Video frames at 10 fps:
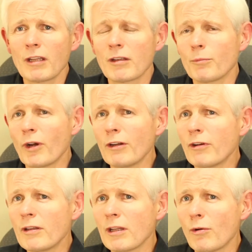some Brian
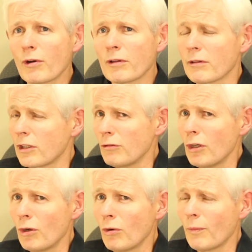Tracy courses. Do you
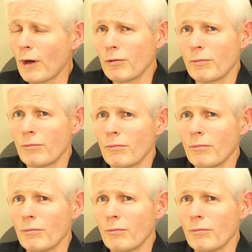know about,